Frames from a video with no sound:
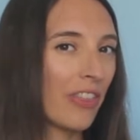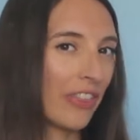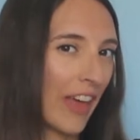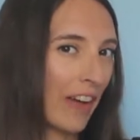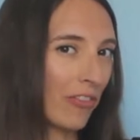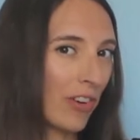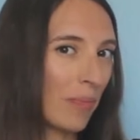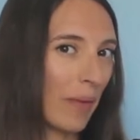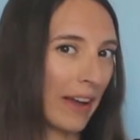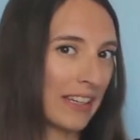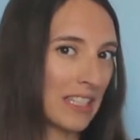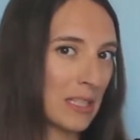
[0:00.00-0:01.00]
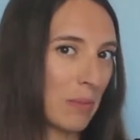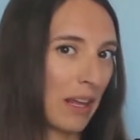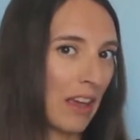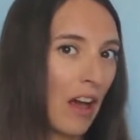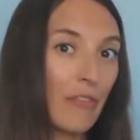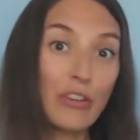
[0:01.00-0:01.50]
That reminds
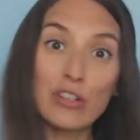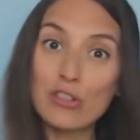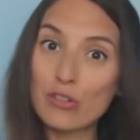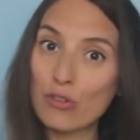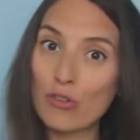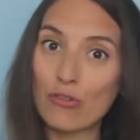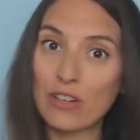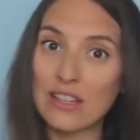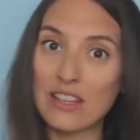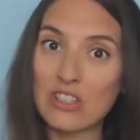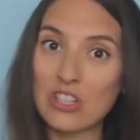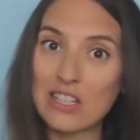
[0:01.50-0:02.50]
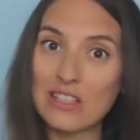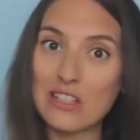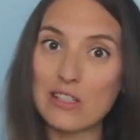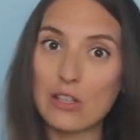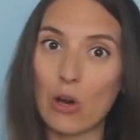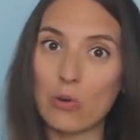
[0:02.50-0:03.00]
me of a story that
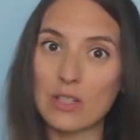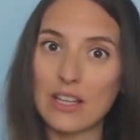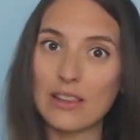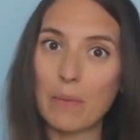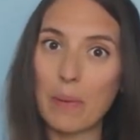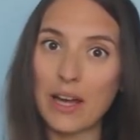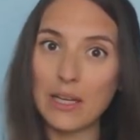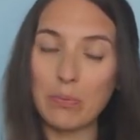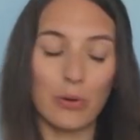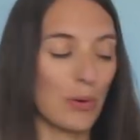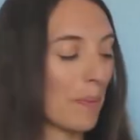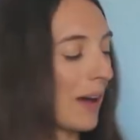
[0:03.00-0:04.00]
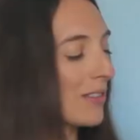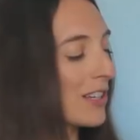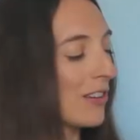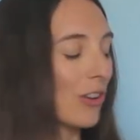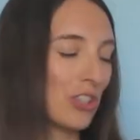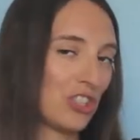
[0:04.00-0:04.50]
Jesus told in the Bible about a
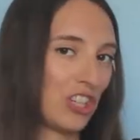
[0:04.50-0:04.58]
lost